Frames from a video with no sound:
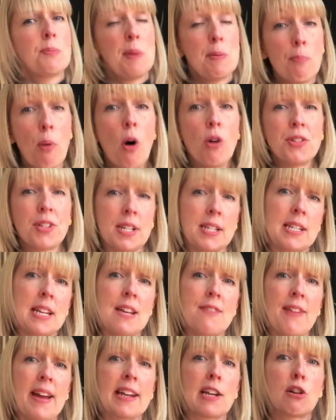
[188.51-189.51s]
be
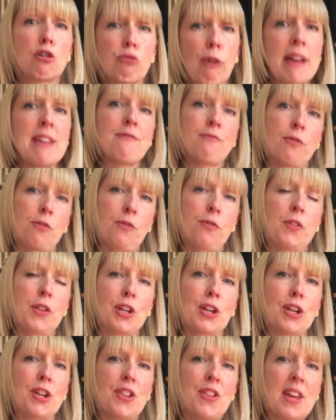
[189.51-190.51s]
positive and grateful for the
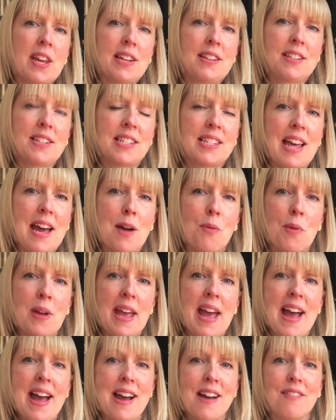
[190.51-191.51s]
good things that we
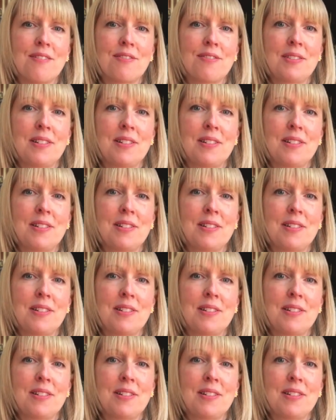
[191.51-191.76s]
have.